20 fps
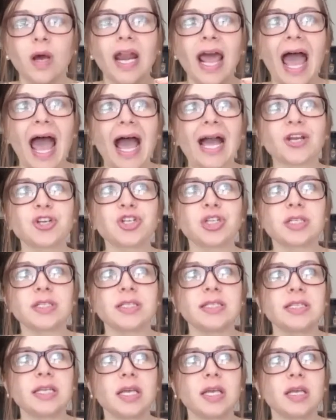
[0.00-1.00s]

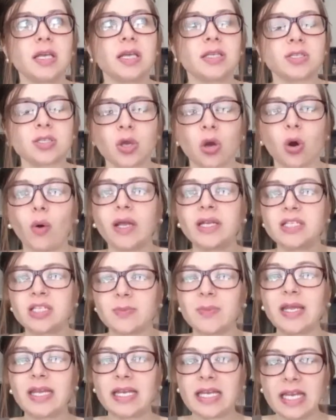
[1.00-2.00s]
actions is going to
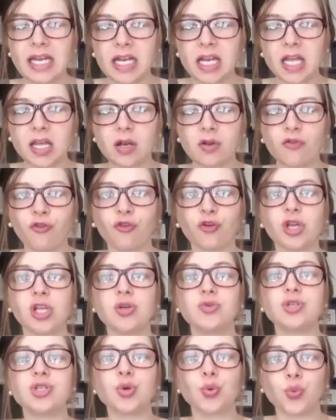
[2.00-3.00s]
be needed for
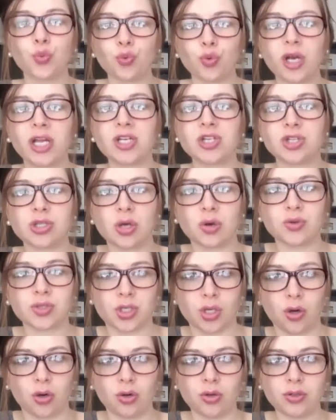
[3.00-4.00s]
you to reach those
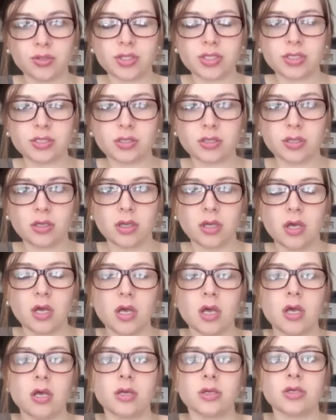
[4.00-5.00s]
goals.
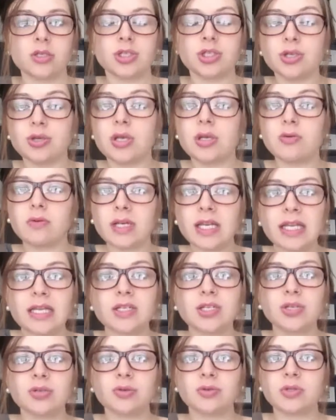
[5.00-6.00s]
Do you
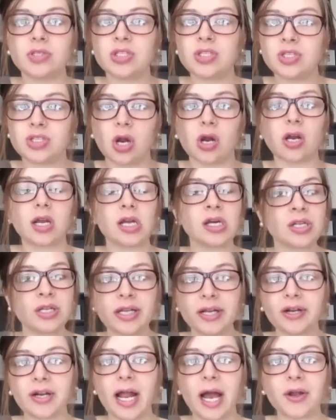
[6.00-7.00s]
need to start
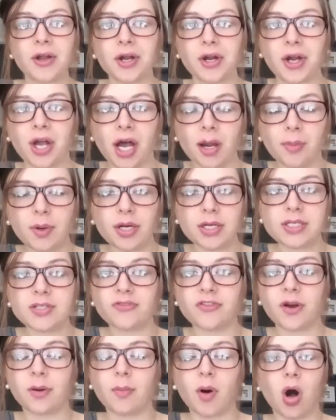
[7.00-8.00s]
clearing out your cupboards
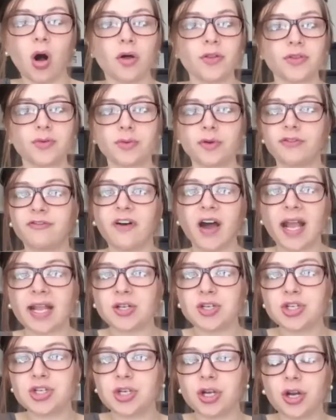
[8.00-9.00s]
from all the
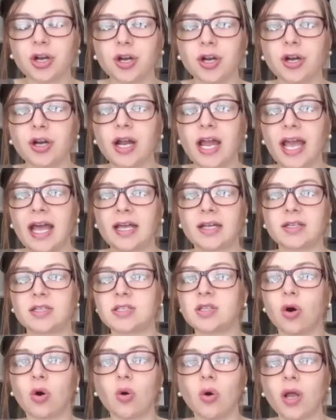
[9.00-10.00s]
refined sugar and
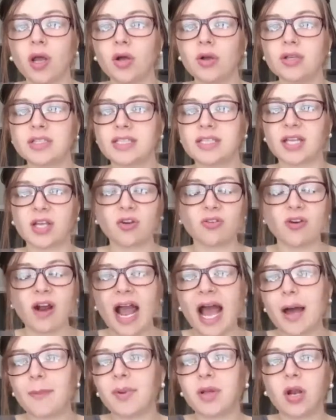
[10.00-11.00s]
the oils and the
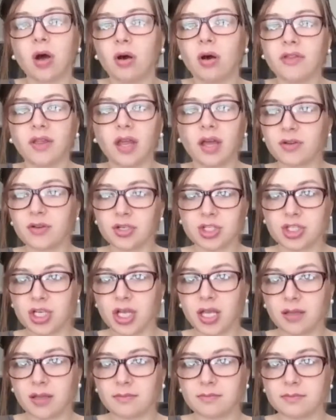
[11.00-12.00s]
crap and all the other
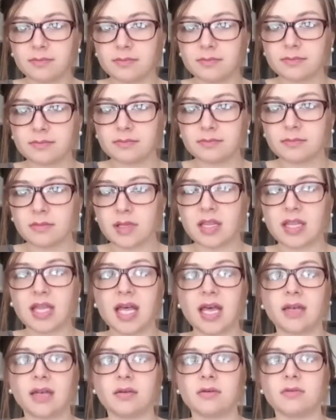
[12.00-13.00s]
shit?
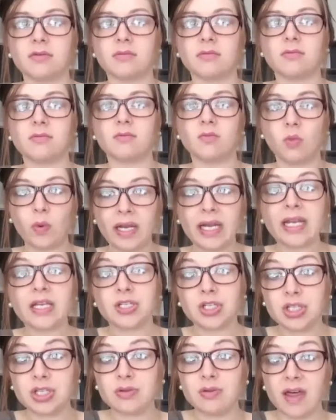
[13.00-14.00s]
Then we need
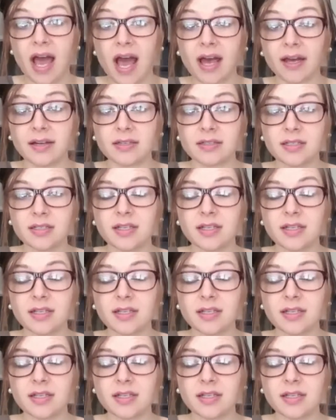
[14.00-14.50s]
to do that